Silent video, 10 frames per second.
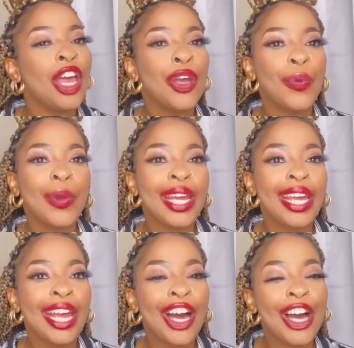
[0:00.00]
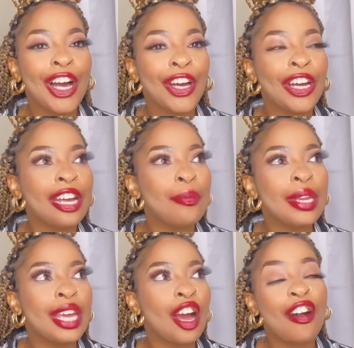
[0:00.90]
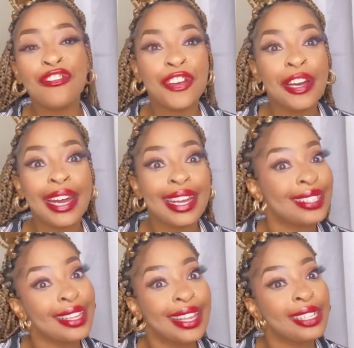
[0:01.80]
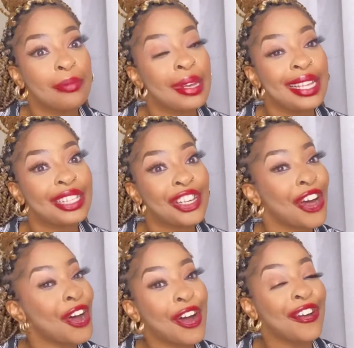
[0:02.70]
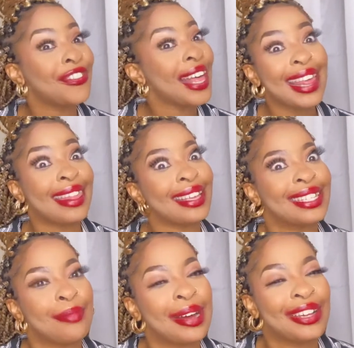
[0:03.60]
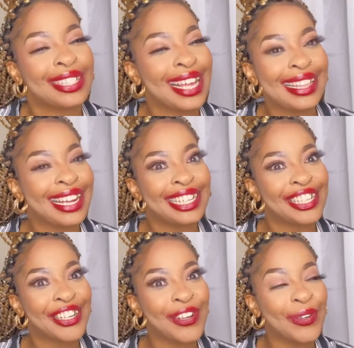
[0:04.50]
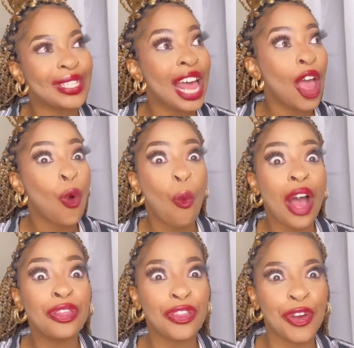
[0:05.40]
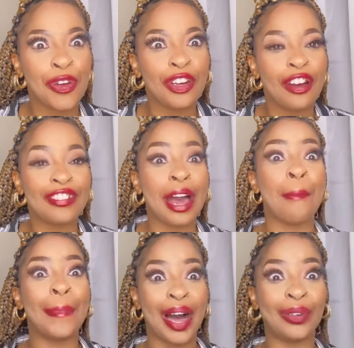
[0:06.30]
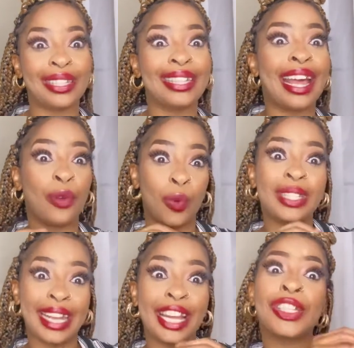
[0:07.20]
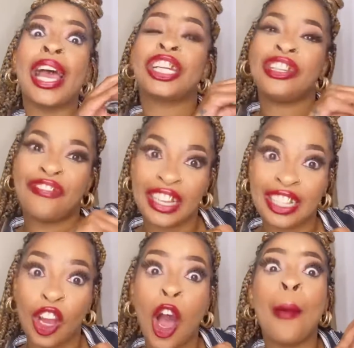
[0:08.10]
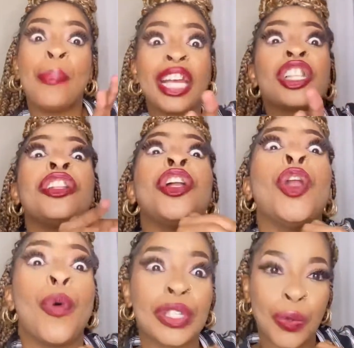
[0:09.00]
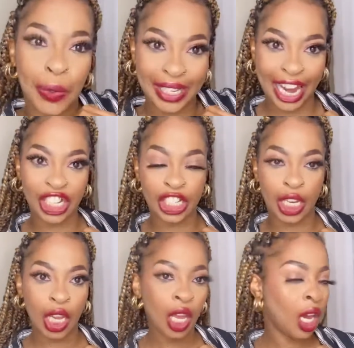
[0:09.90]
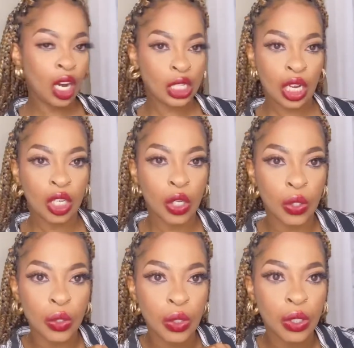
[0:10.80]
we are gonna be offering a settlement of this amount. And they disclose 1/3 of the amount that it will take to actually fix the car based on the lowest quotation. And I was like, no.